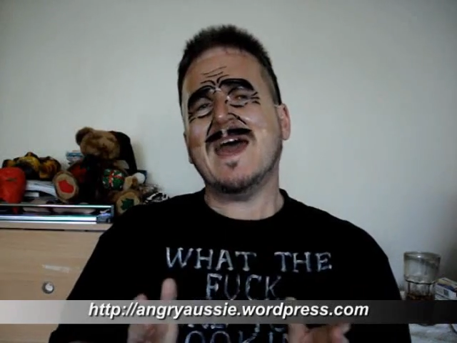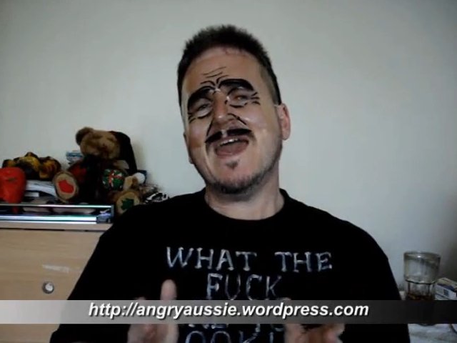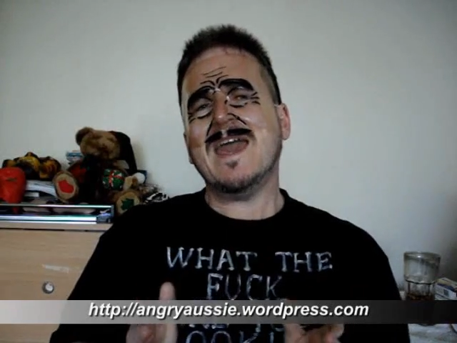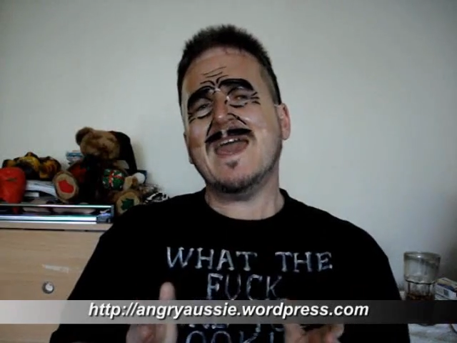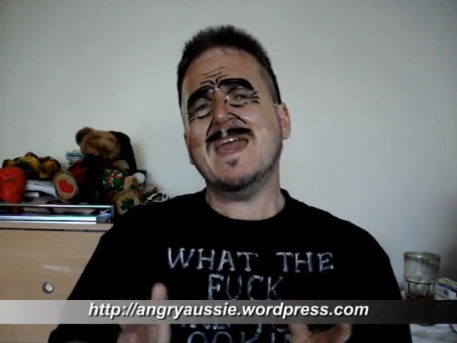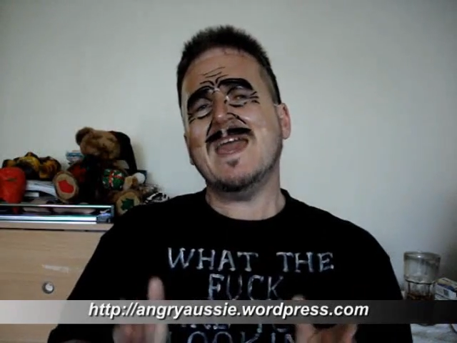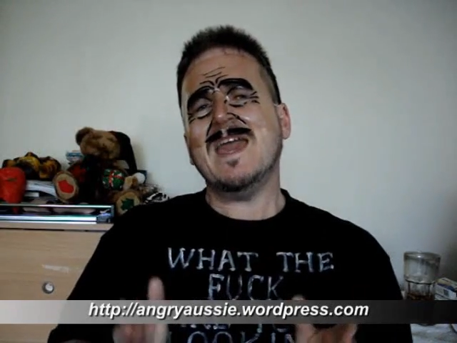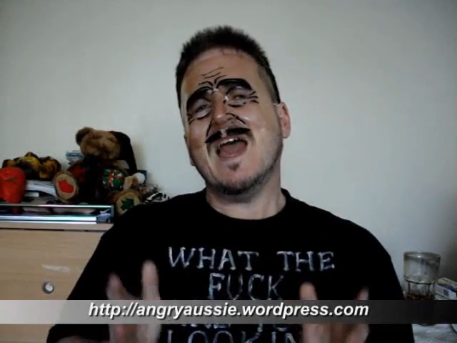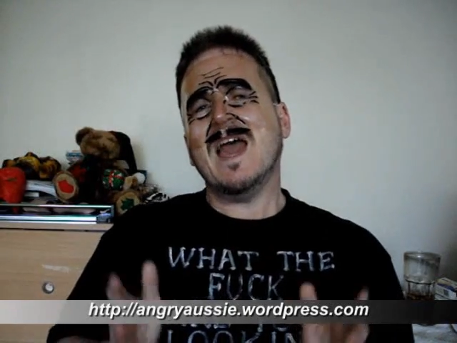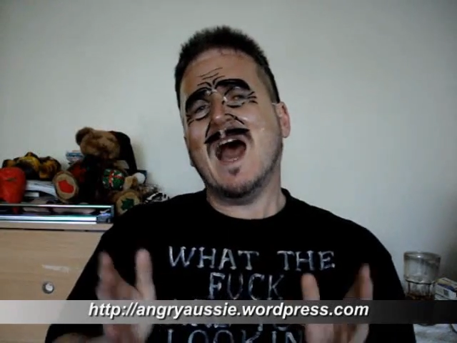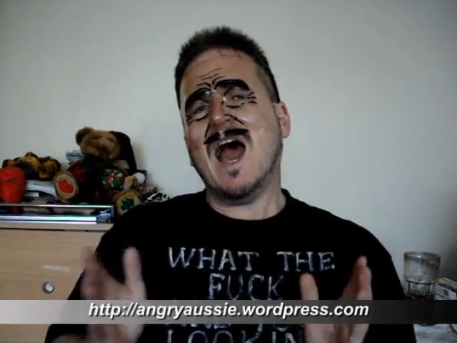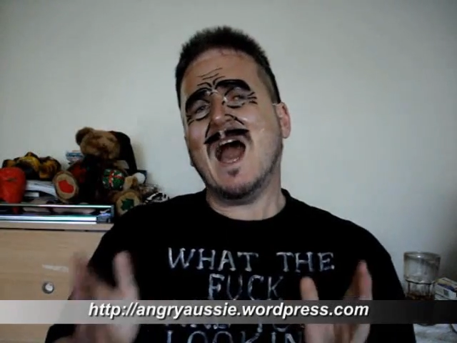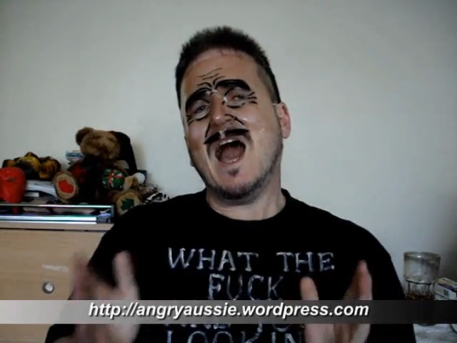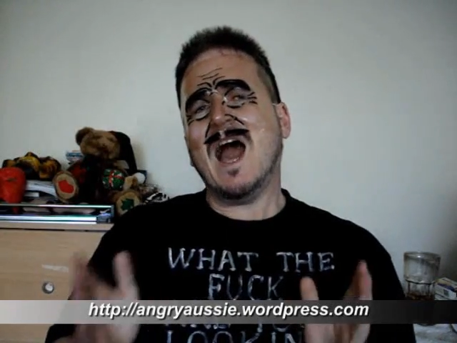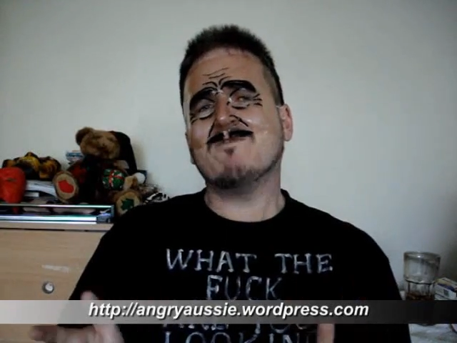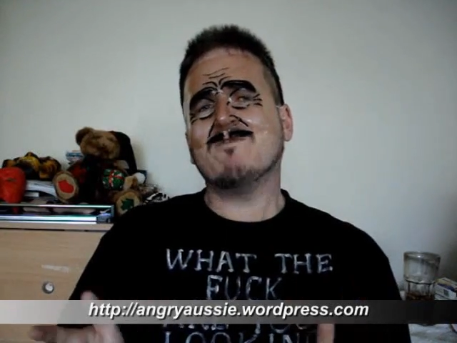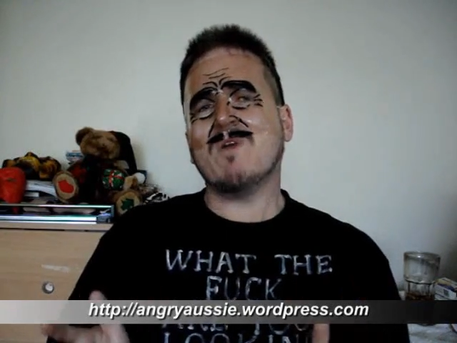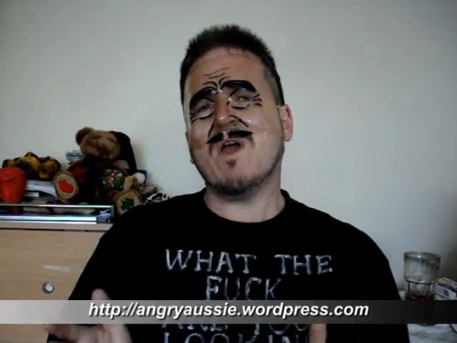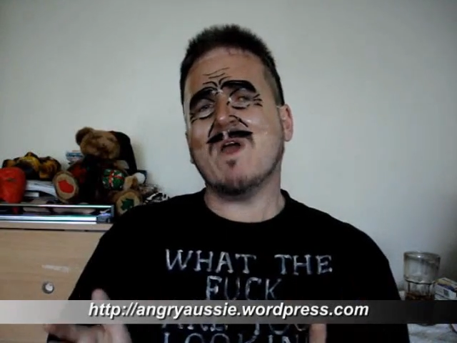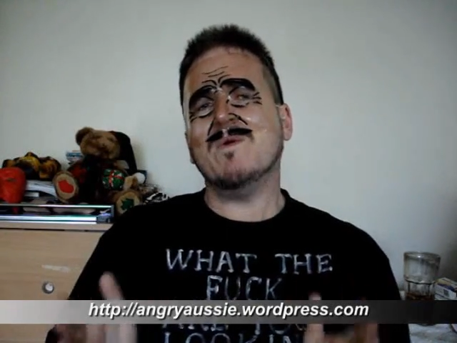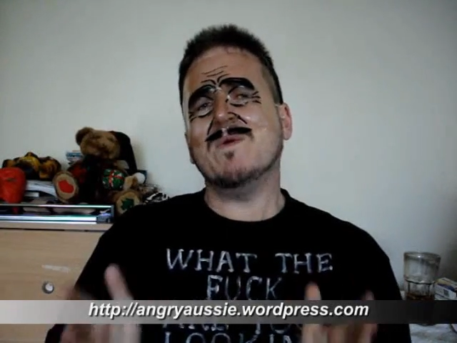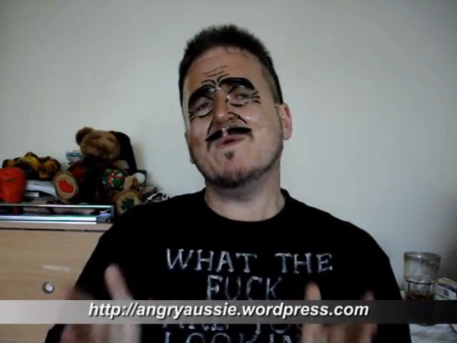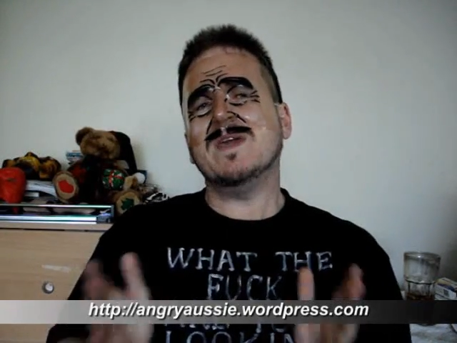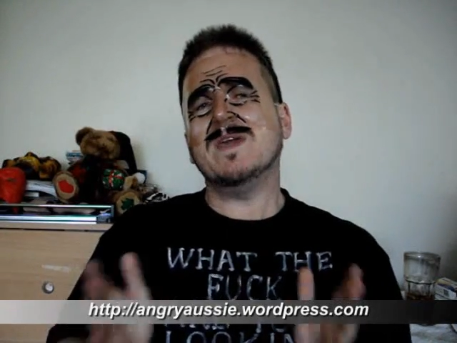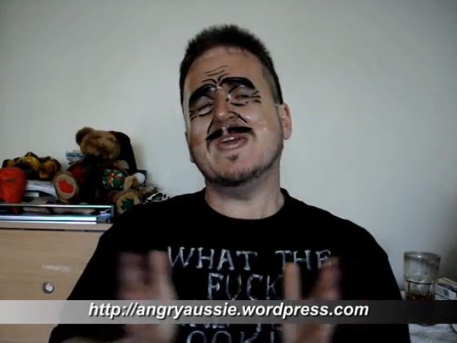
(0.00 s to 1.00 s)
They
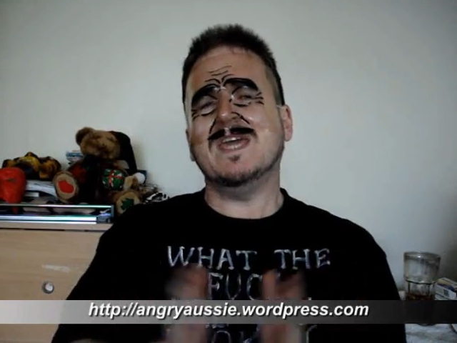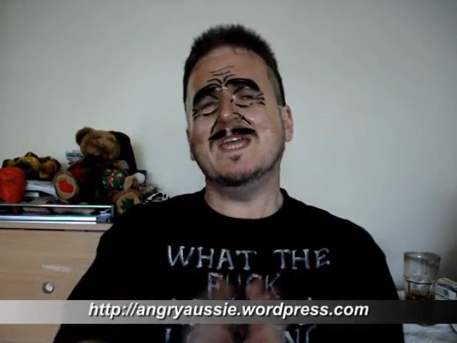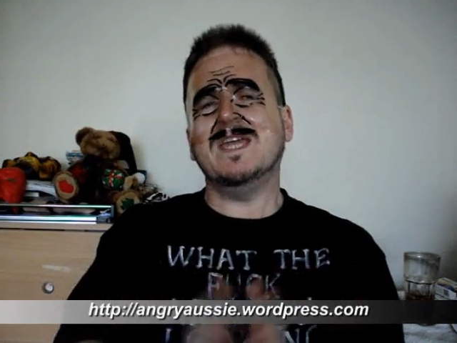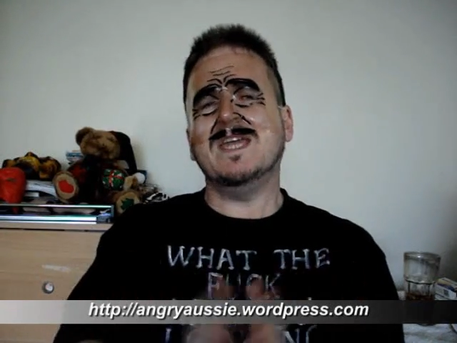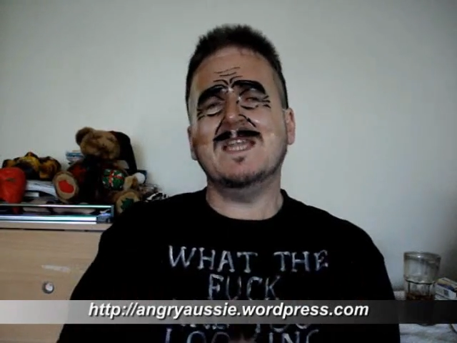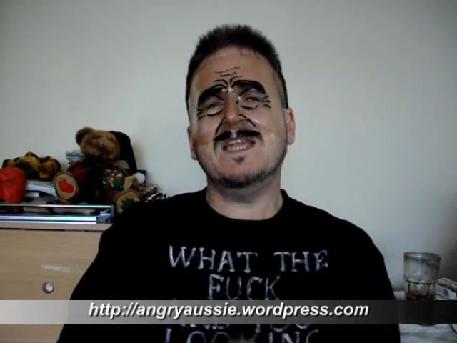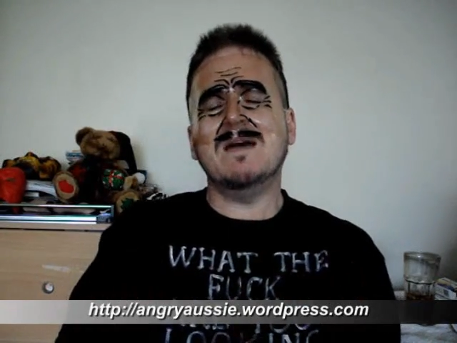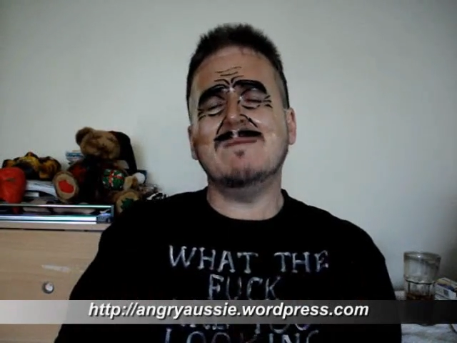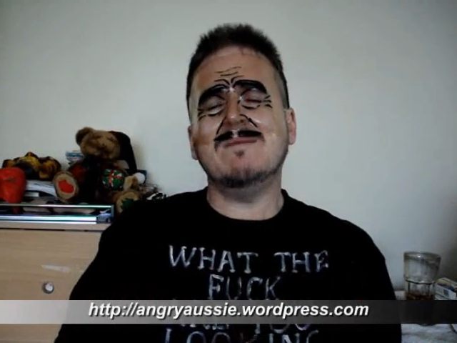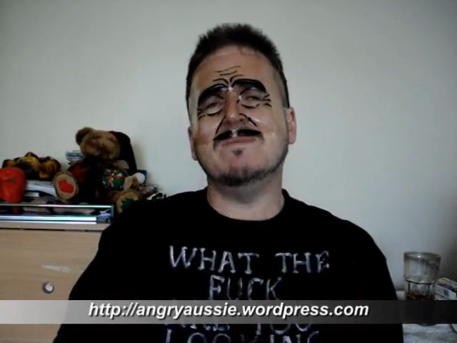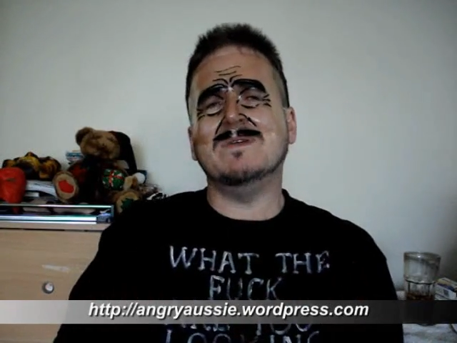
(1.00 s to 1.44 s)
are growing in